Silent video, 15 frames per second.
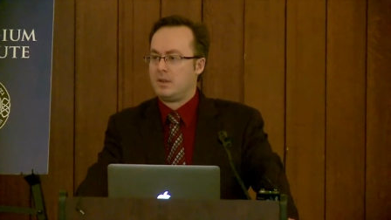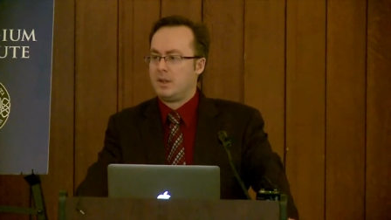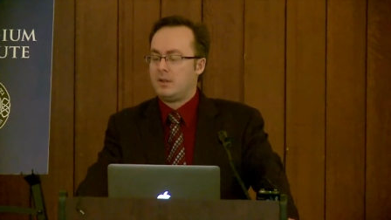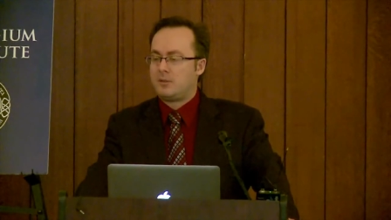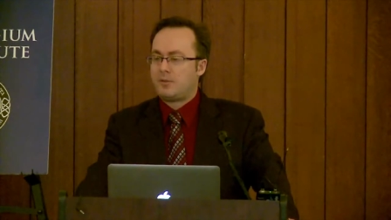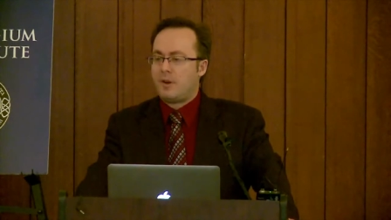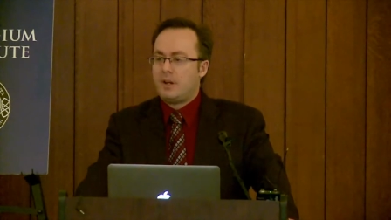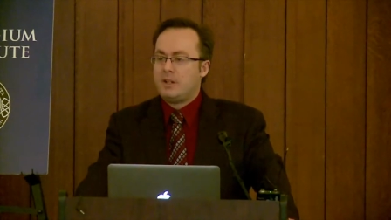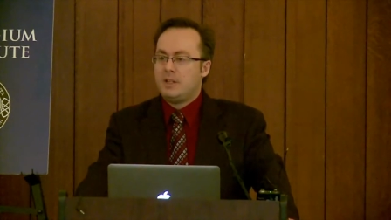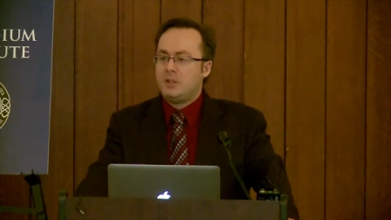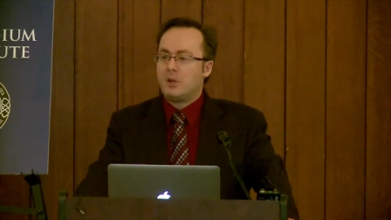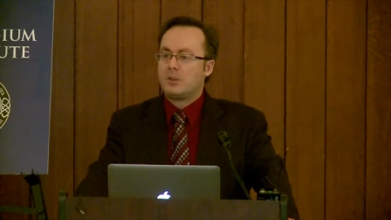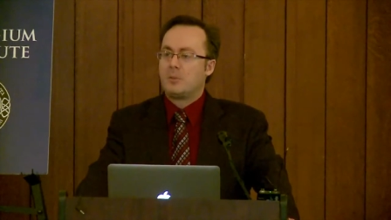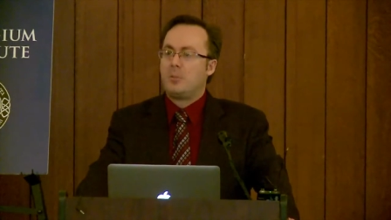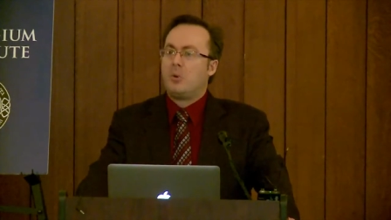He's finally
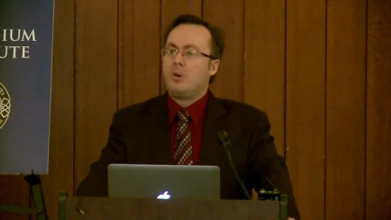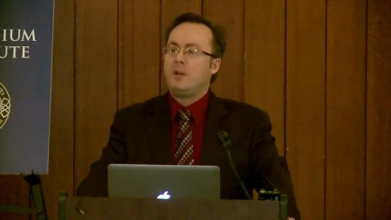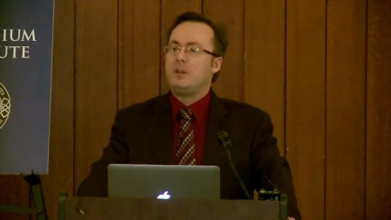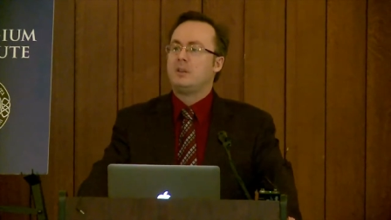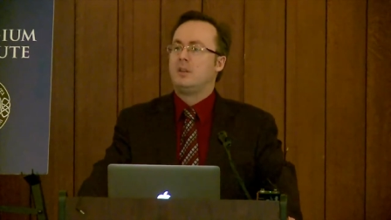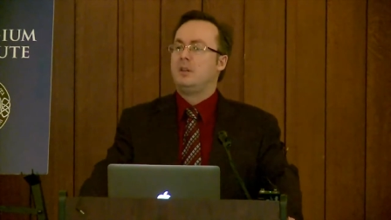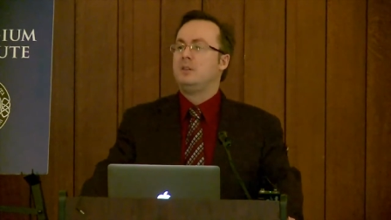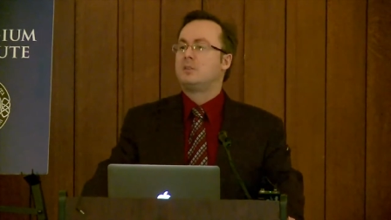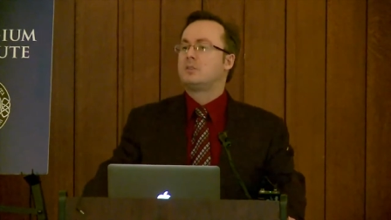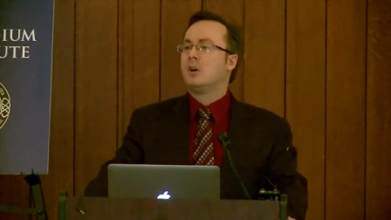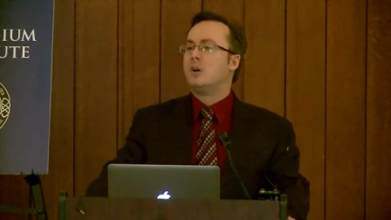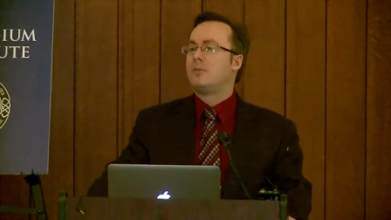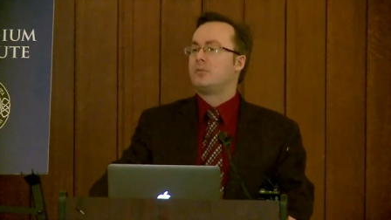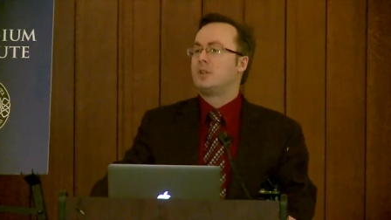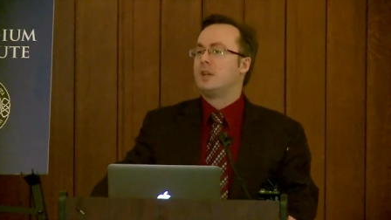got the point that he
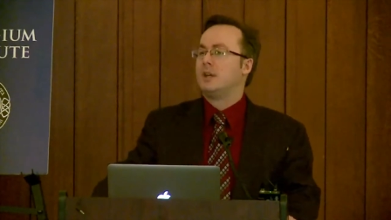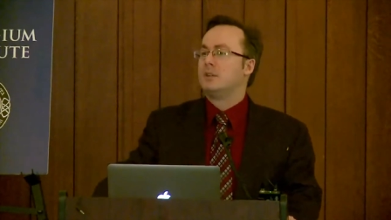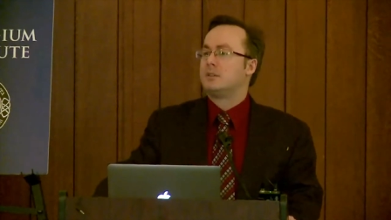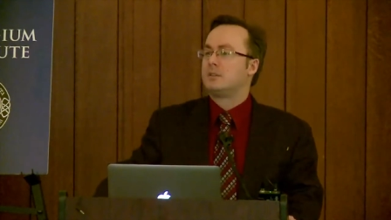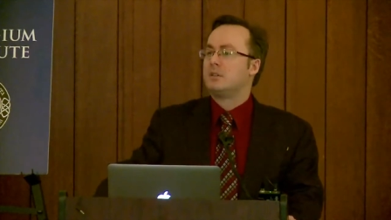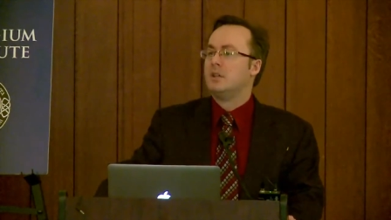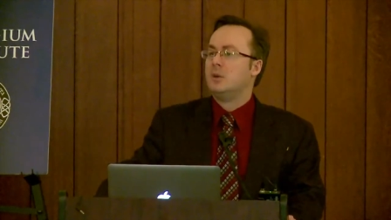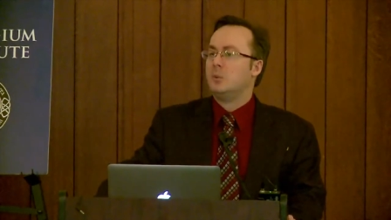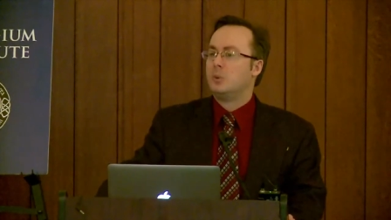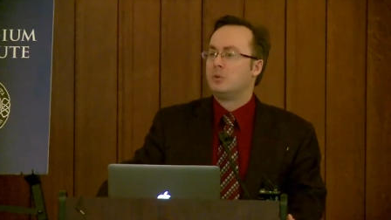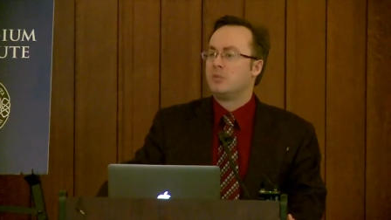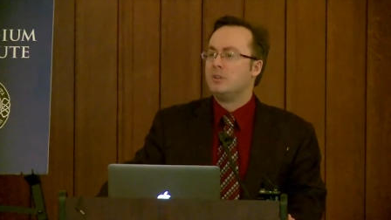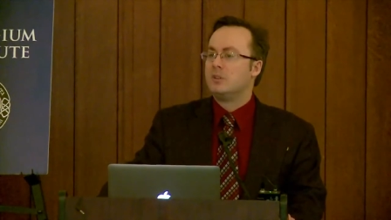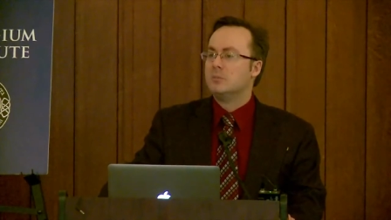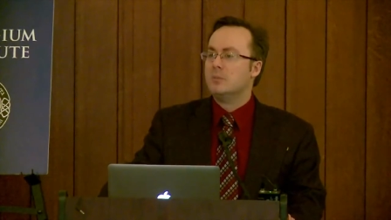scoffed at when
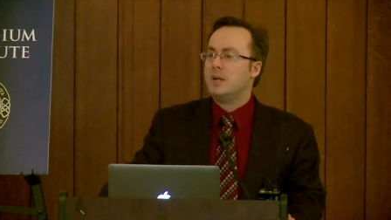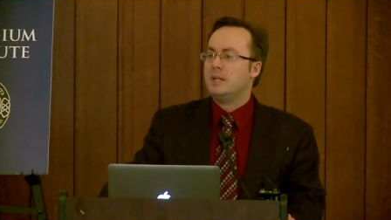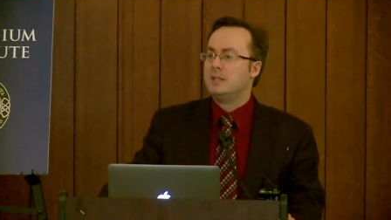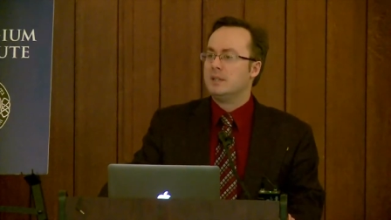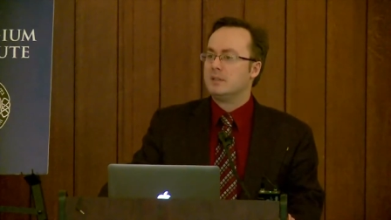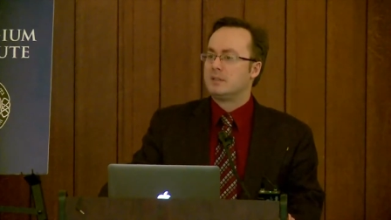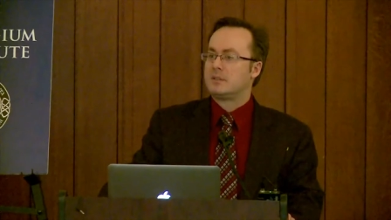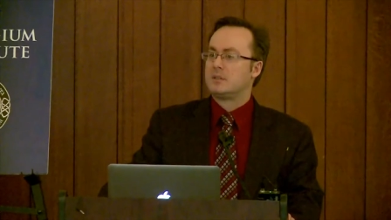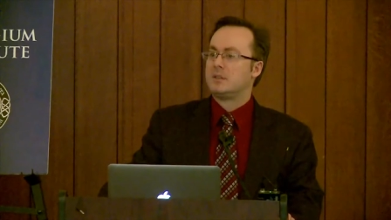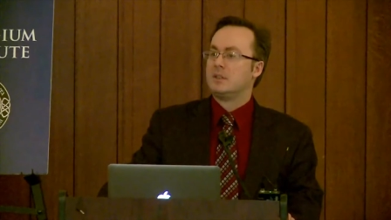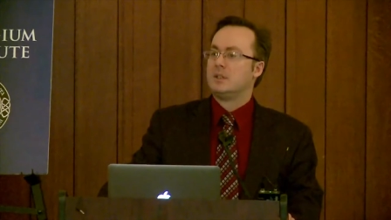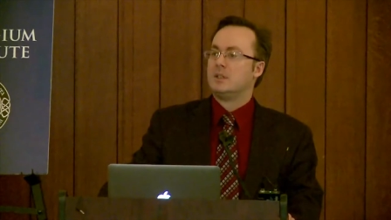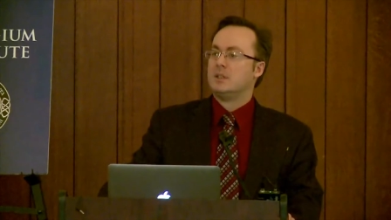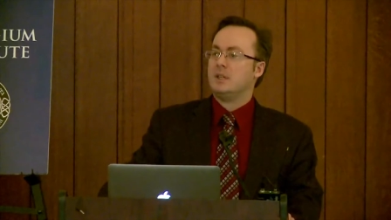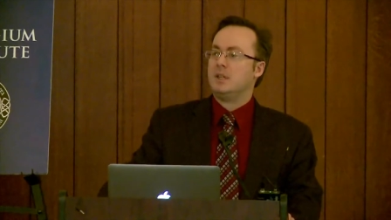Rita made it
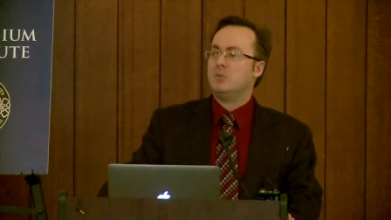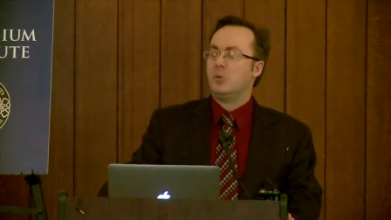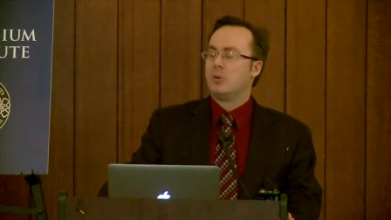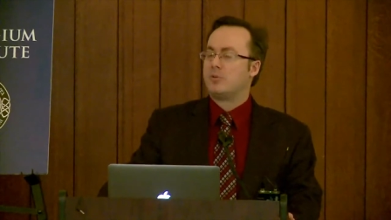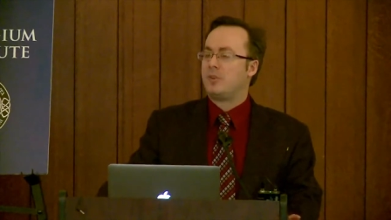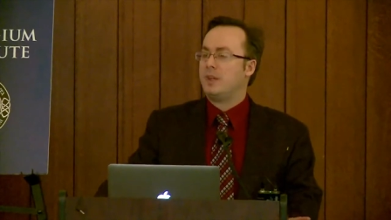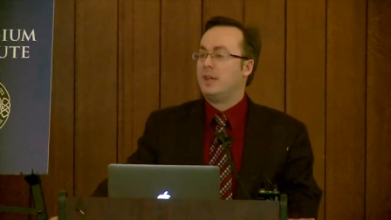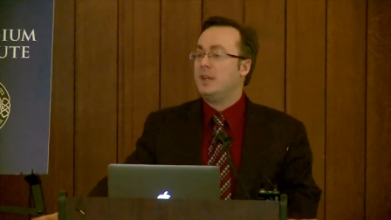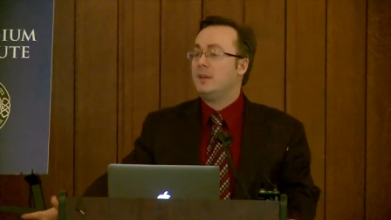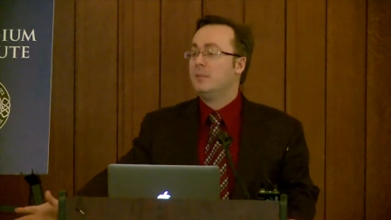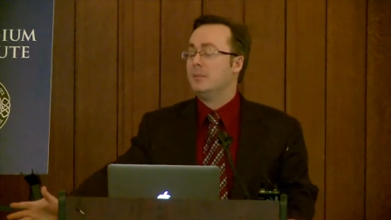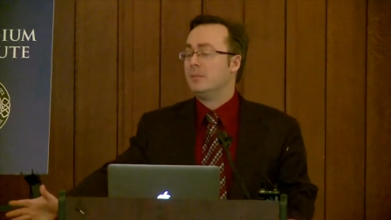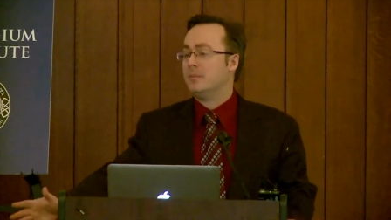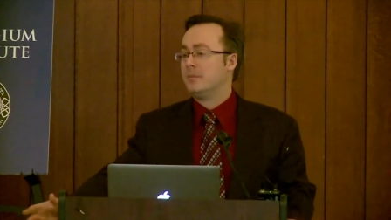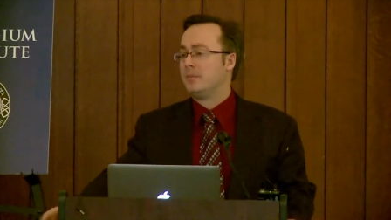in what for
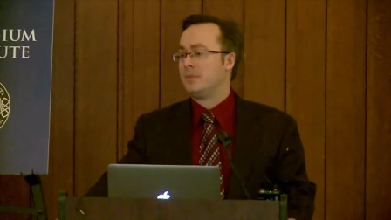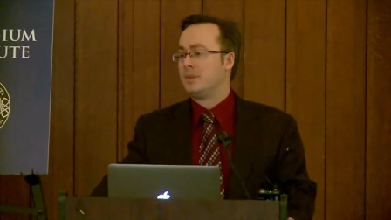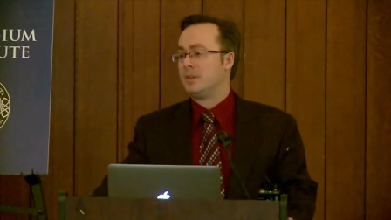him